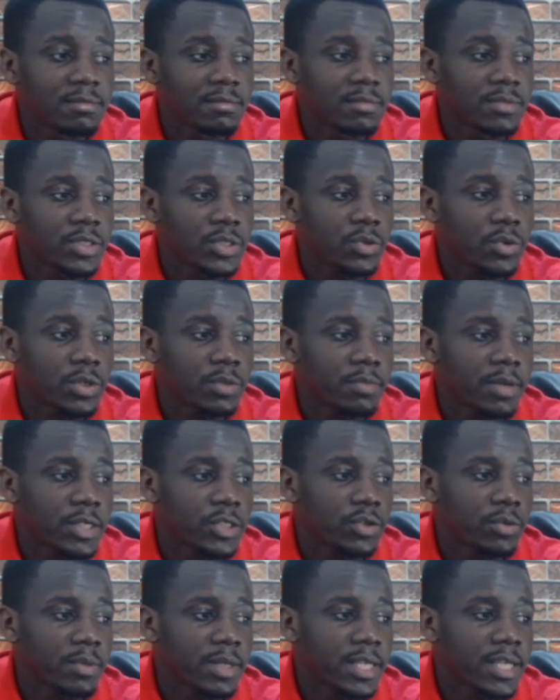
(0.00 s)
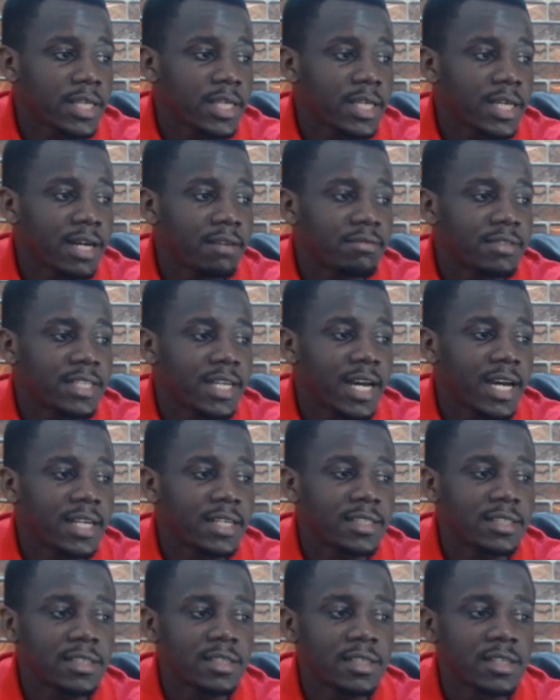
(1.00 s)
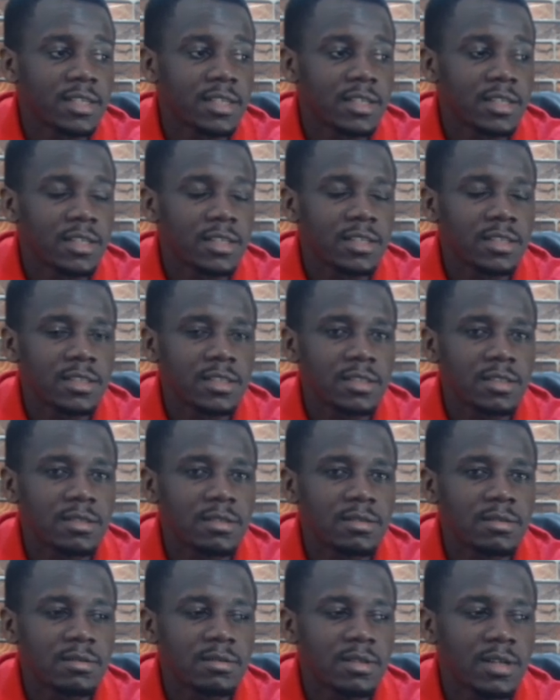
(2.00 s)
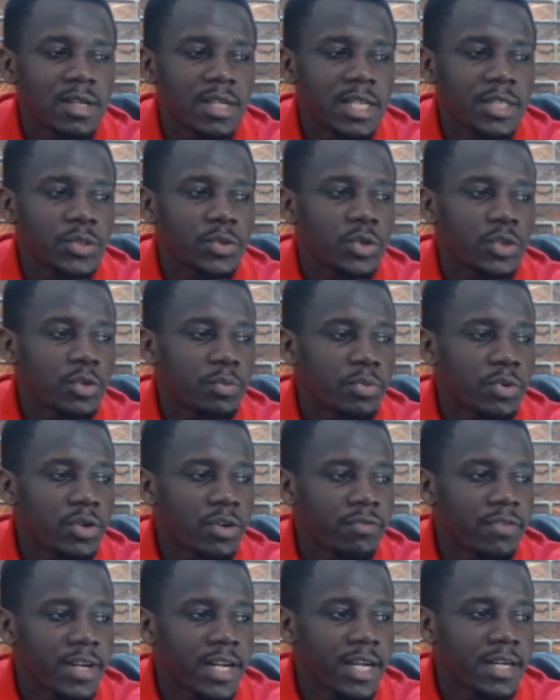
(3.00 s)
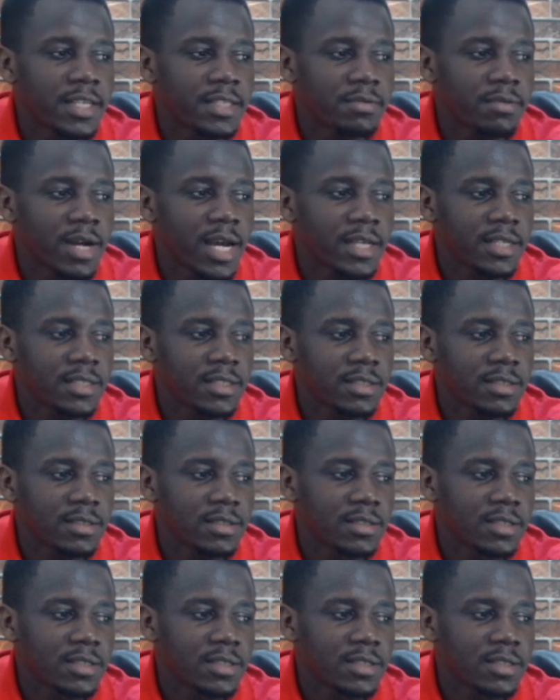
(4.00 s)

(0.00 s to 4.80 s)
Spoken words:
Scott McTominay, let's go to Bruno Fernandes, right?